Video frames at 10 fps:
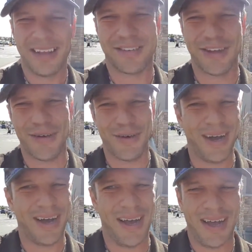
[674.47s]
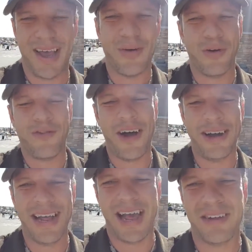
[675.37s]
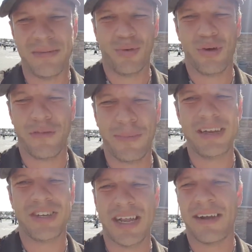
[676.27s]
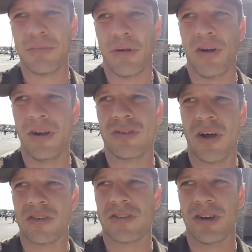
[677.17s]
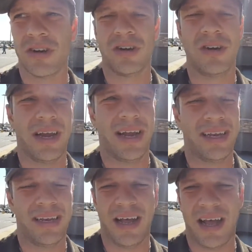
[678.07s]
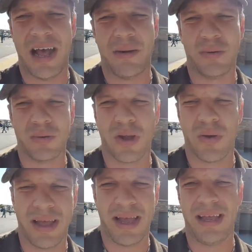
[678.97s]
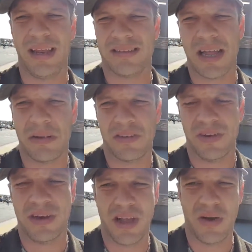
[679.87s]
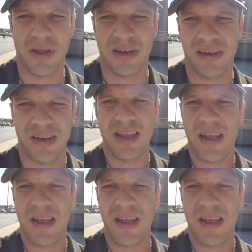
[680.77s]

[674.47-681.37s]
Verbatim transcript: So uh, we'll find out more information after Mario talks to her, and uh, I will go ahead and stop this video and.